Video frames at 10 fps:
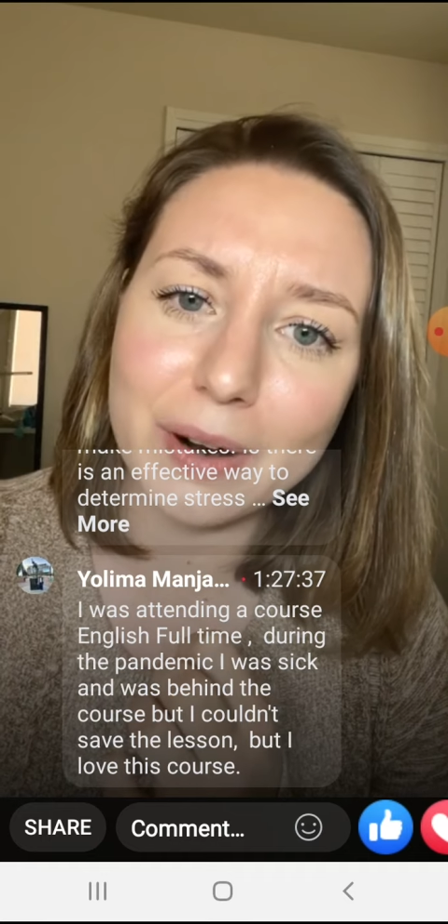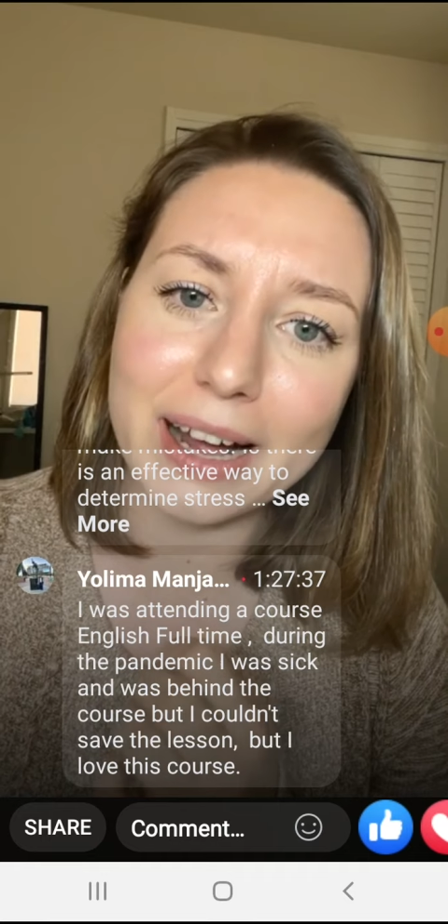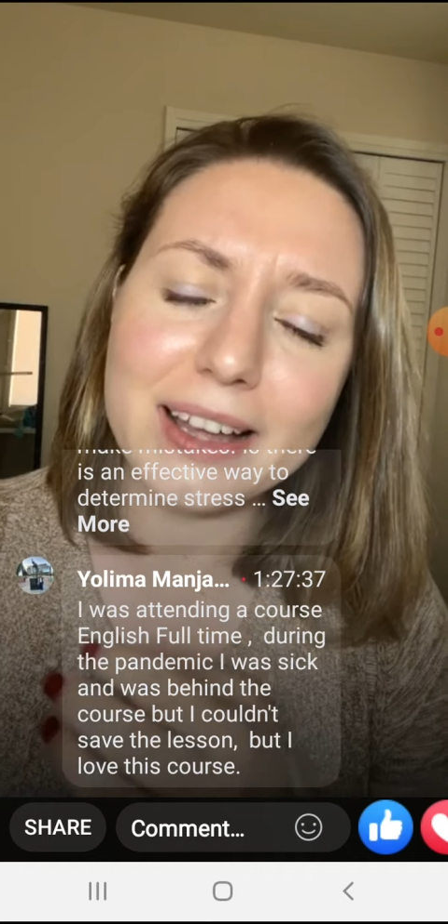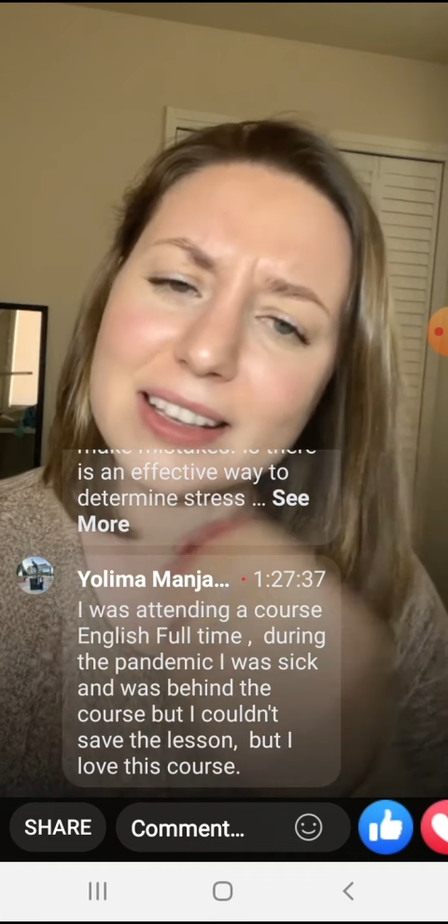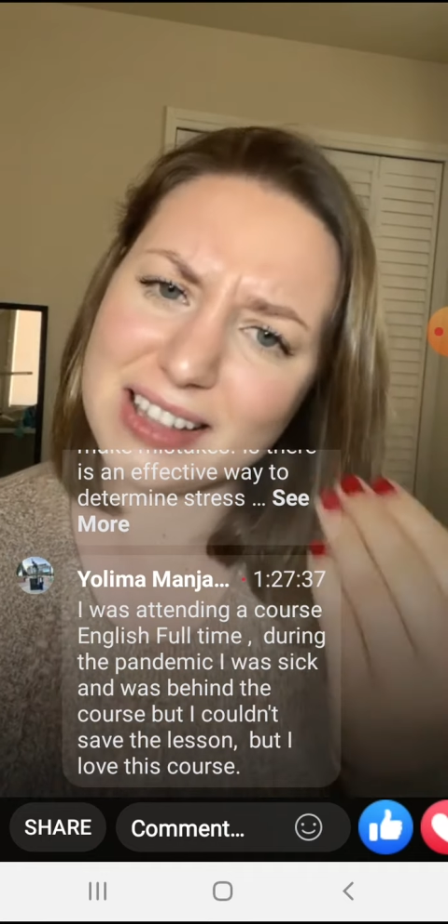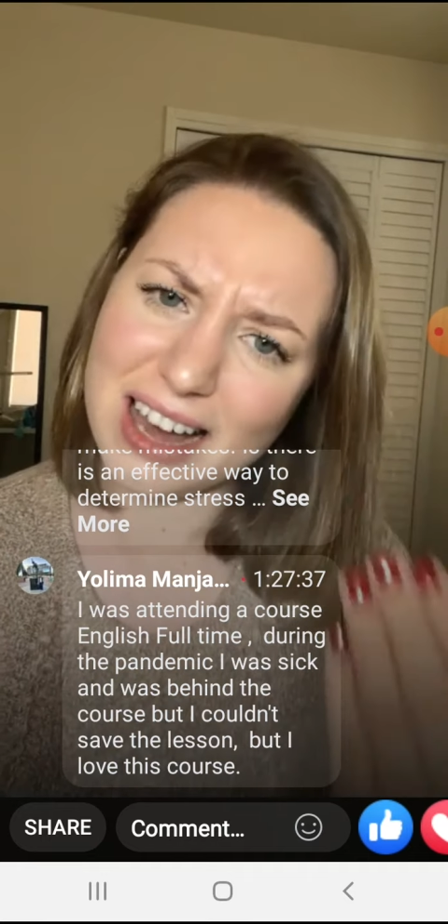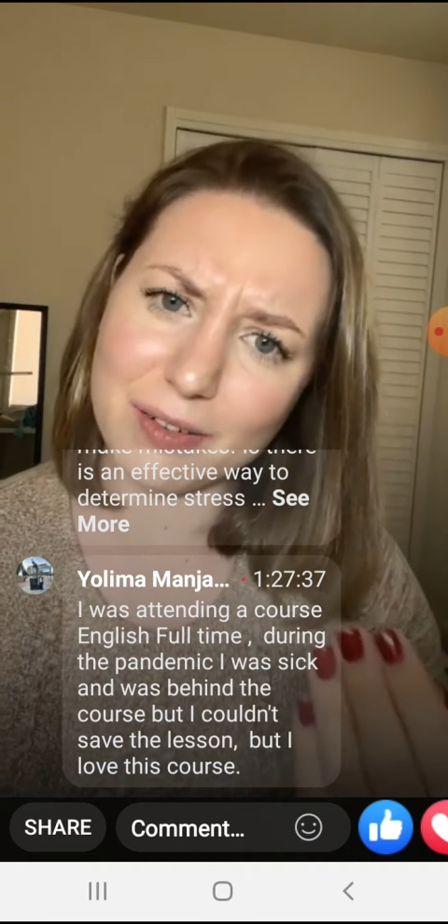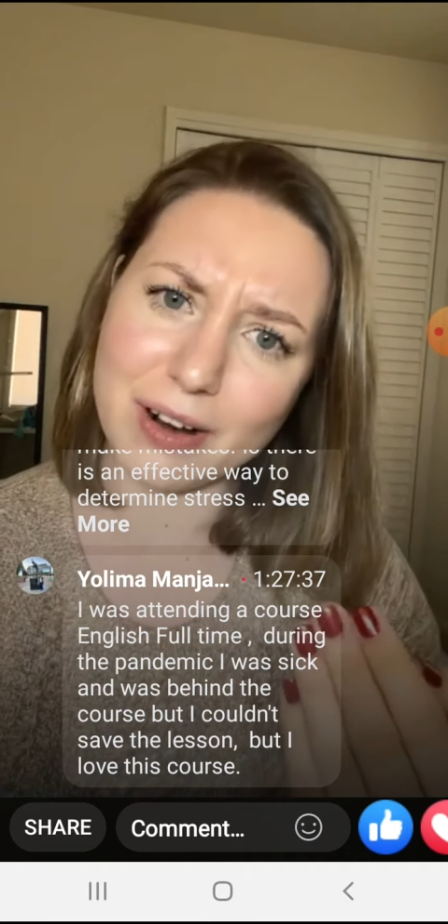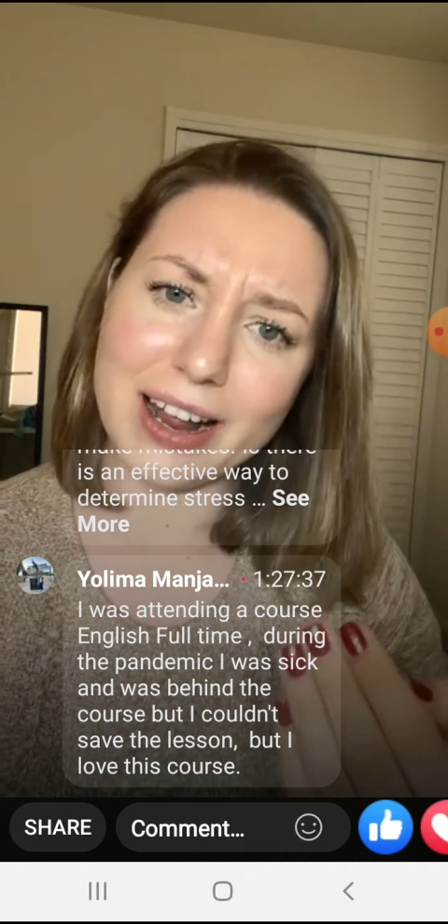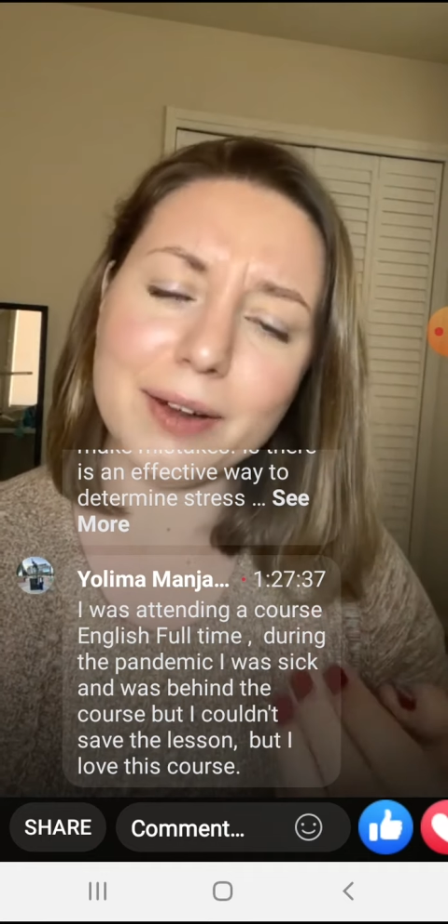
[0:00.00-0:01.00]
Is that
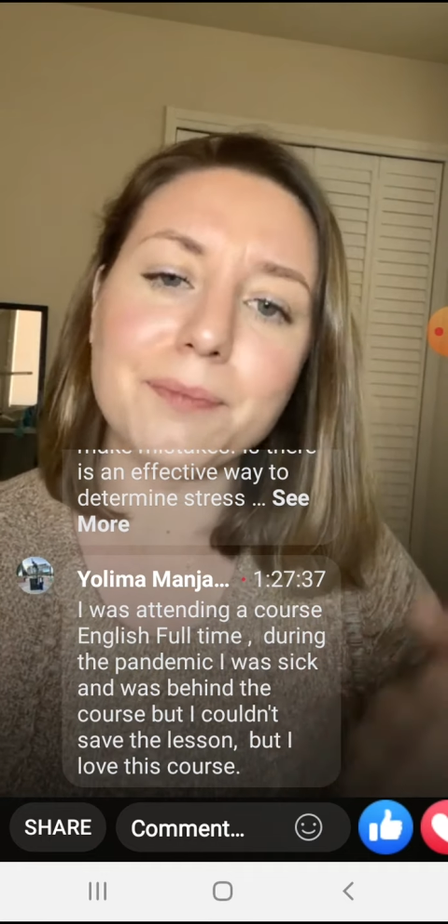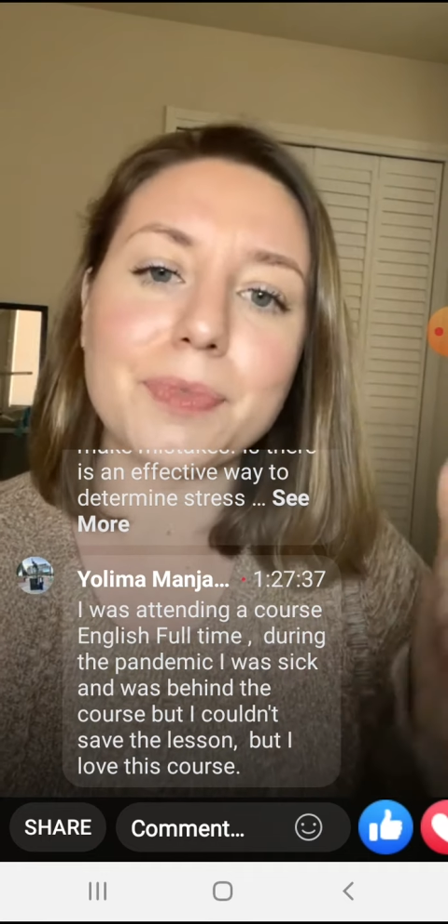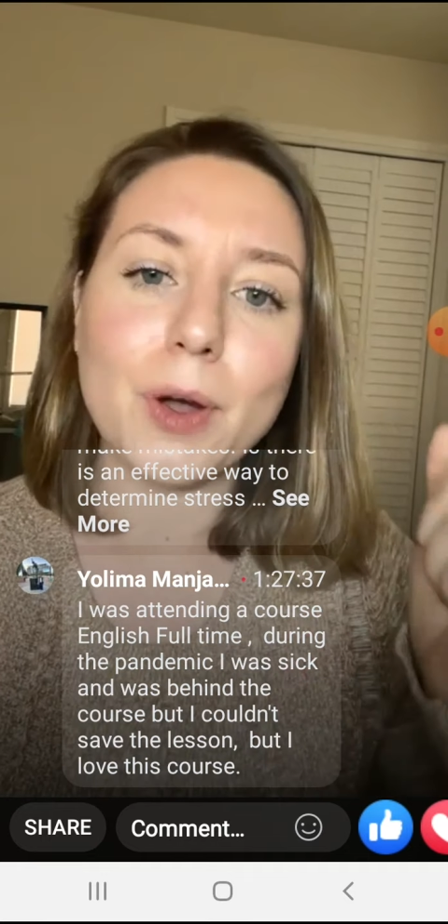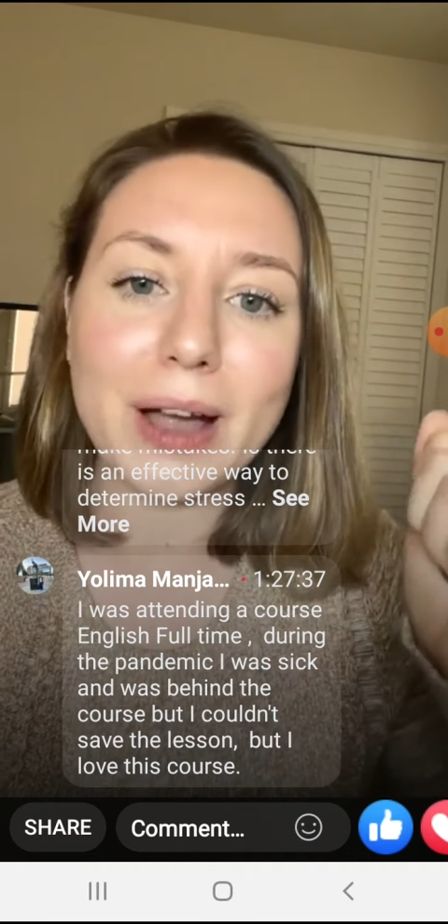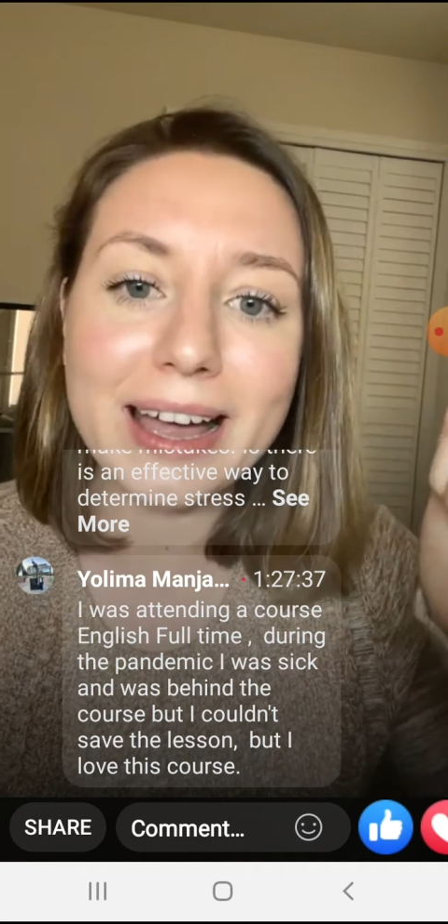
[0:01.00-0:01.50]
right? Okay?